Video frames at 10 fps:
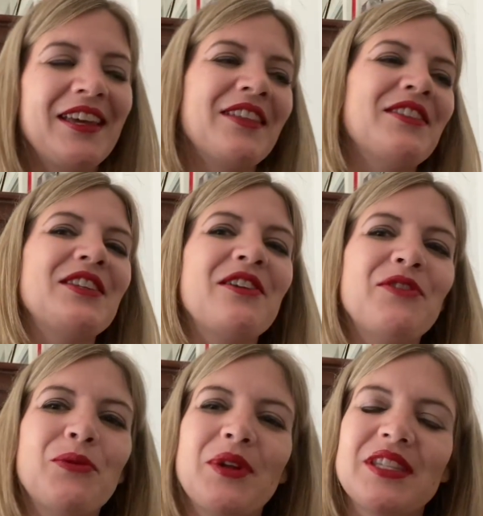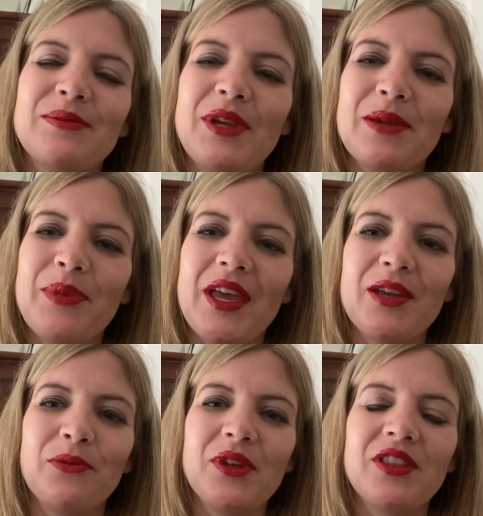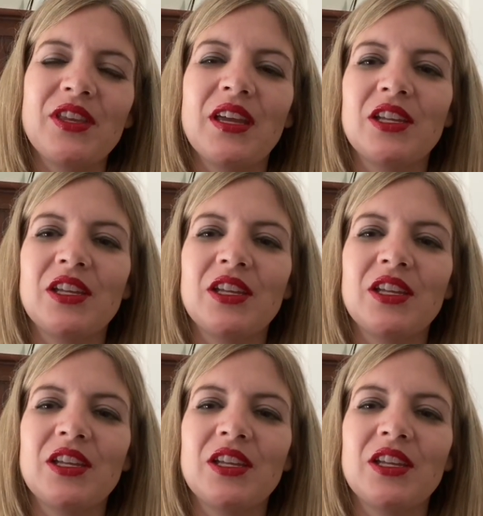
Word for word: the devil wants to make a bet with